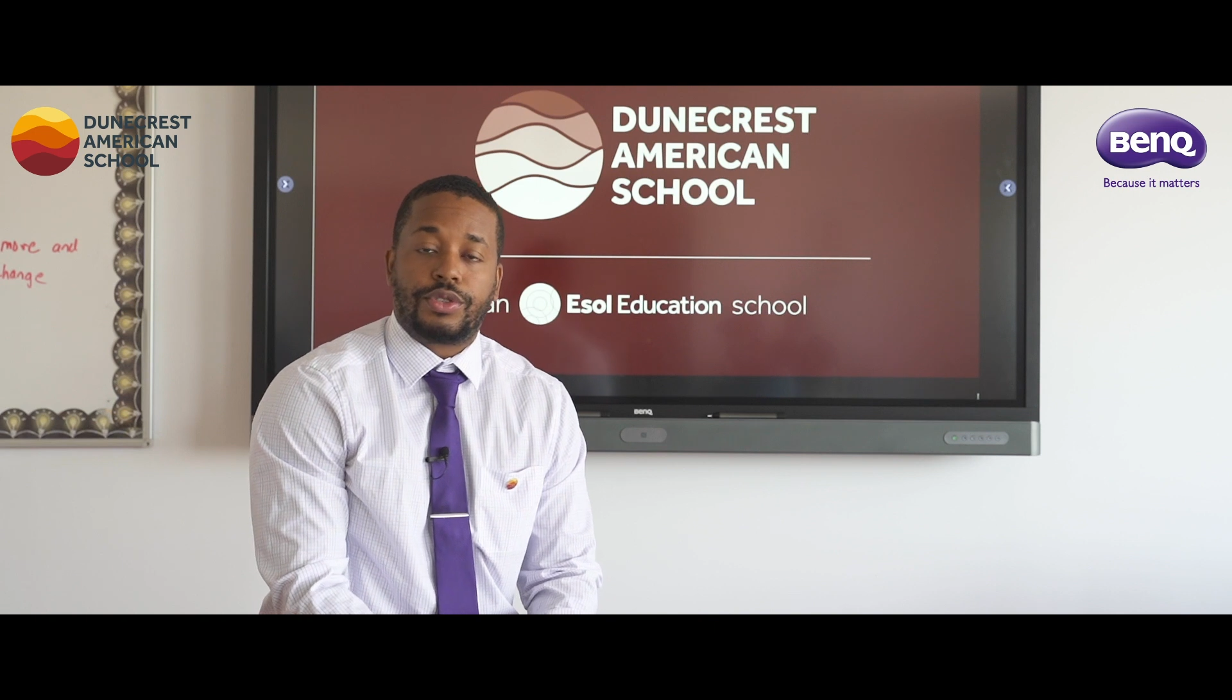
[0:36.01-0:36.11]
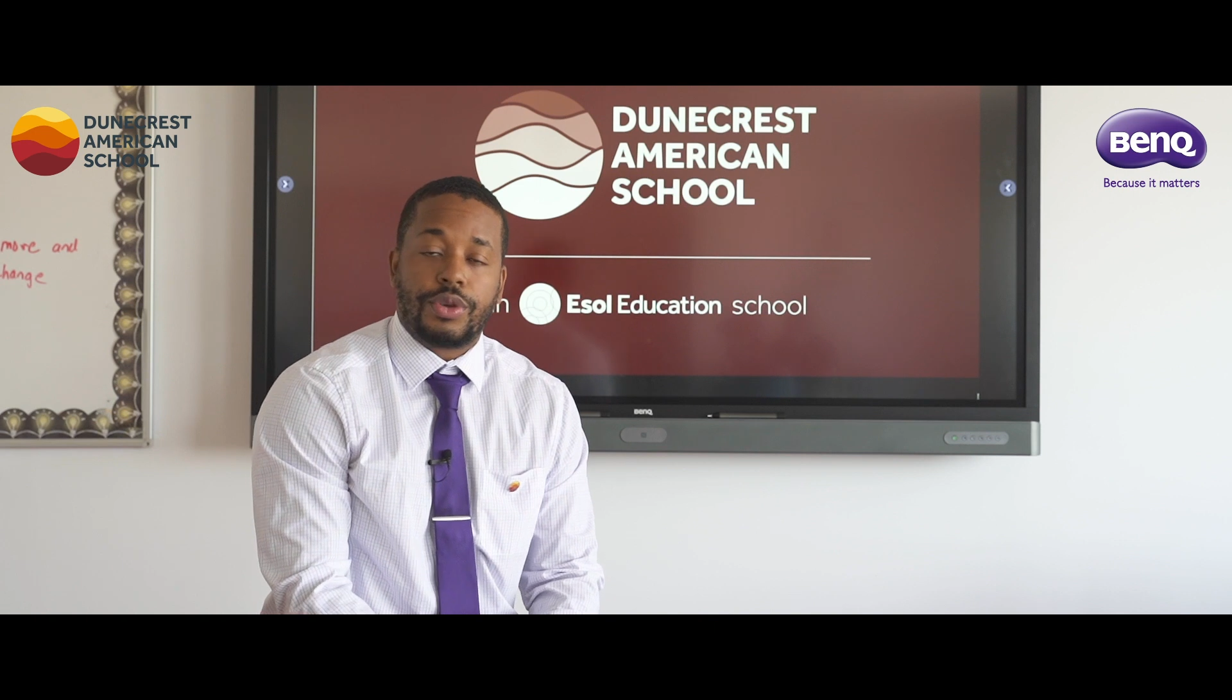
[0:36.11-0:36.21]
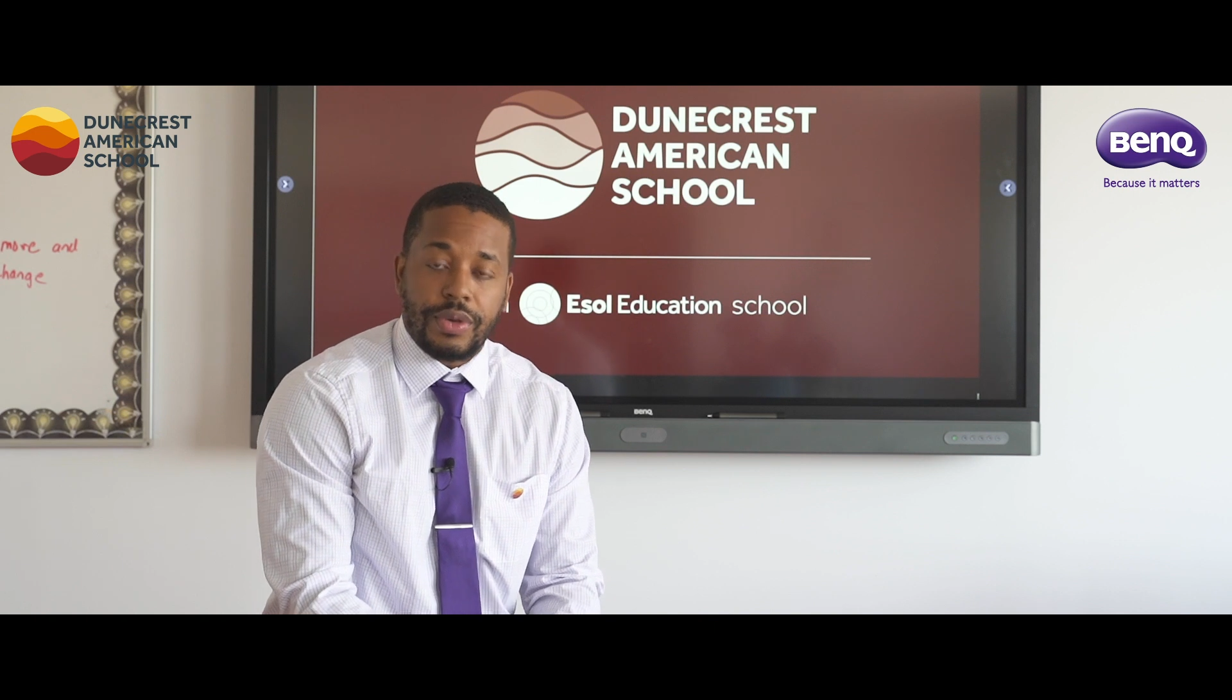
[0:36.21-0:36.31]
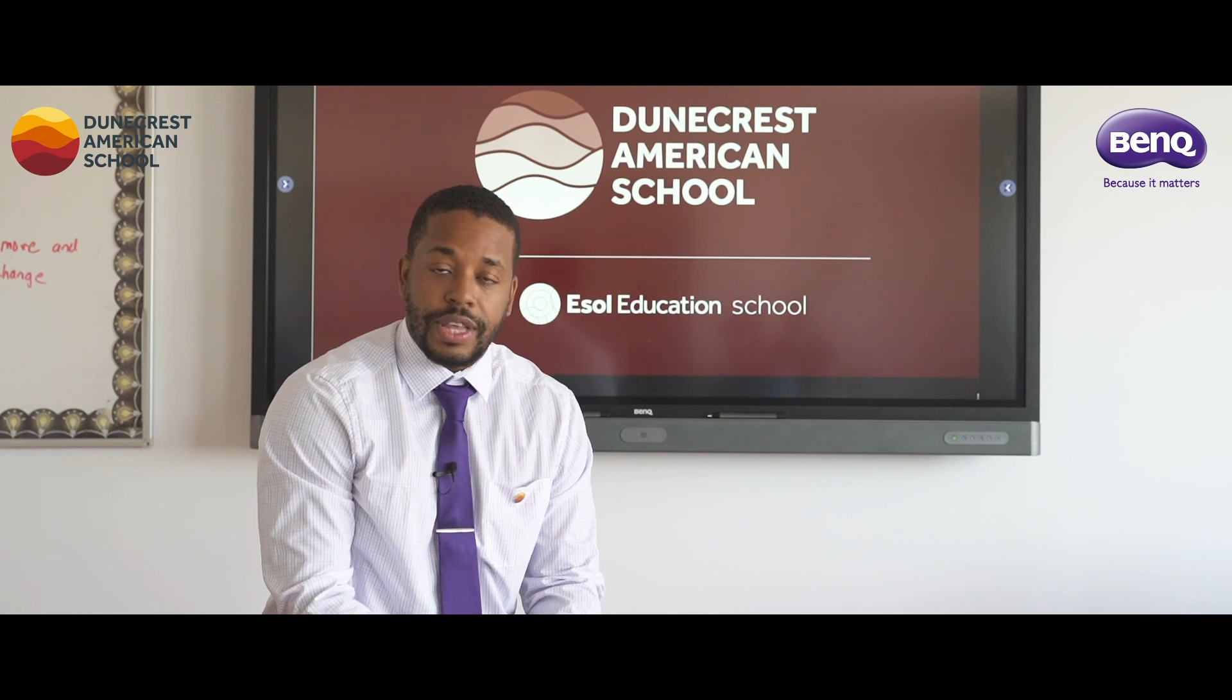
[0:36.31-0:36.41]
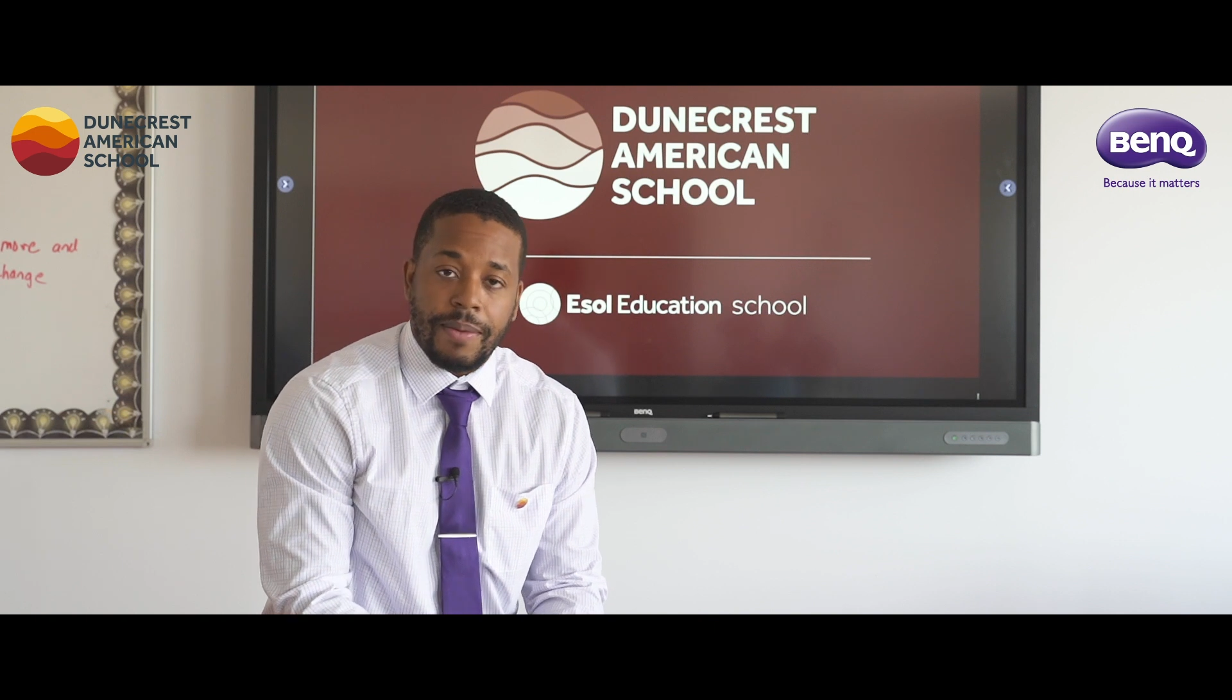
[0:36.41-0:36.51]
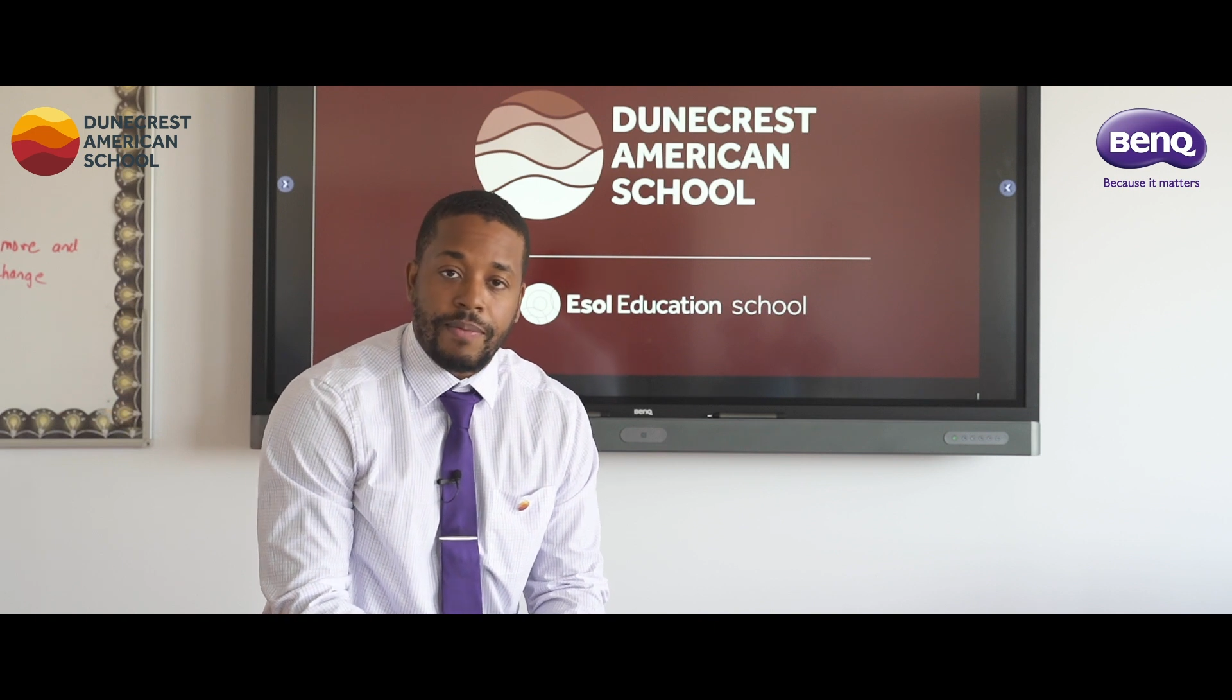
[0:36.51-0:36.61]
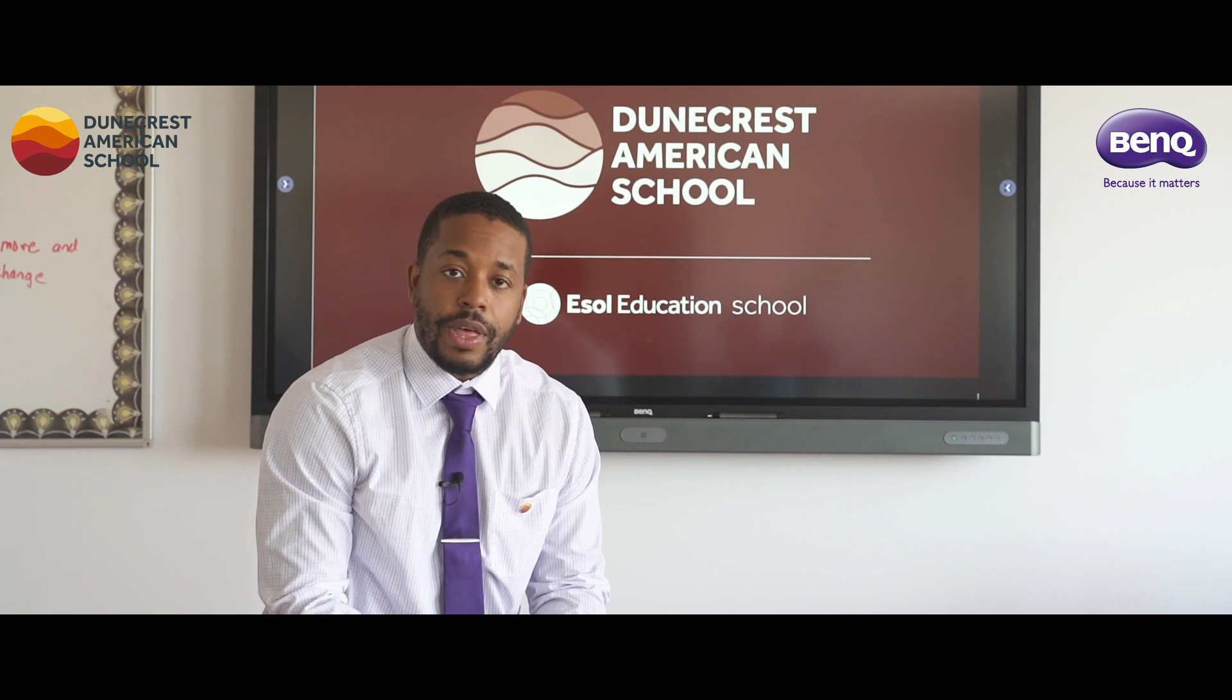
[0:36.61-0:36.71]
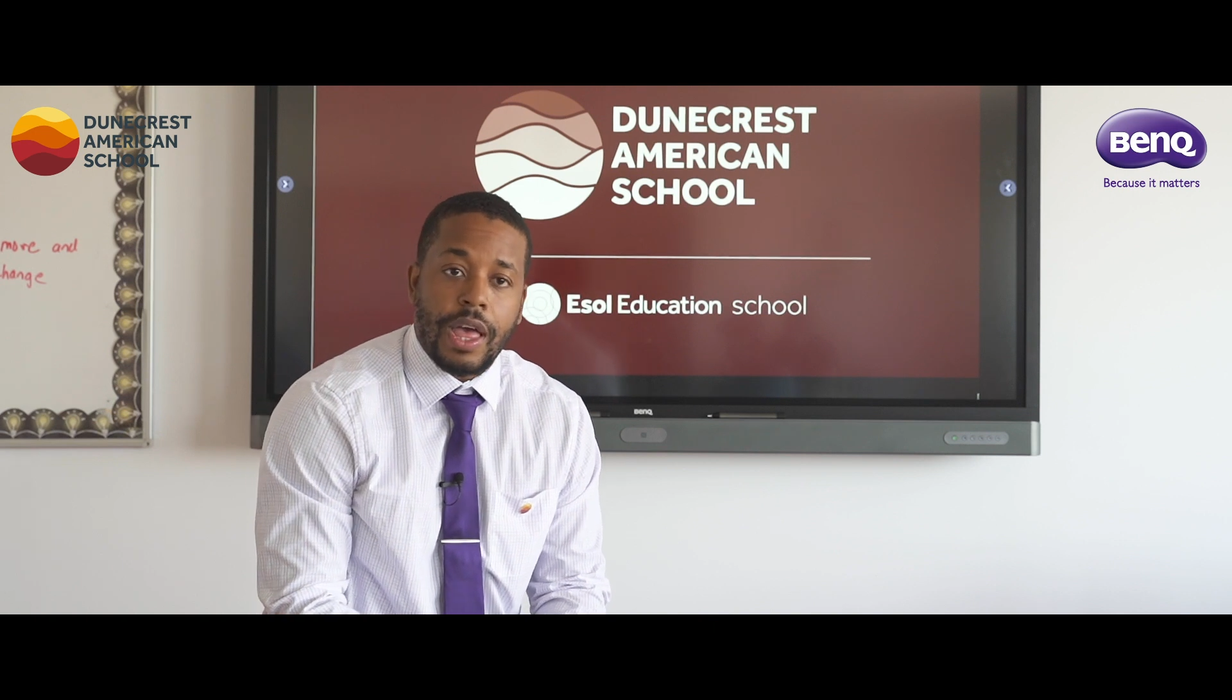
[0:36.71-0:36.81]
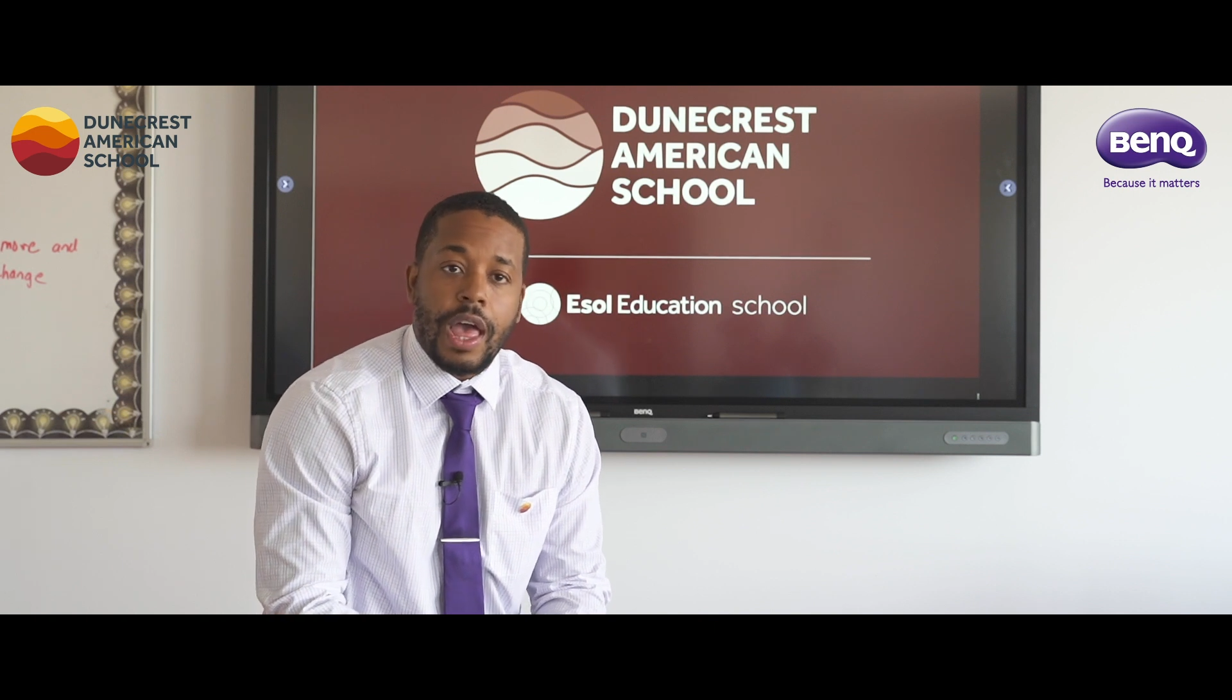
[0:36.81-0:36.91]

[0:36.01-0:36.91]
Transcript: to them,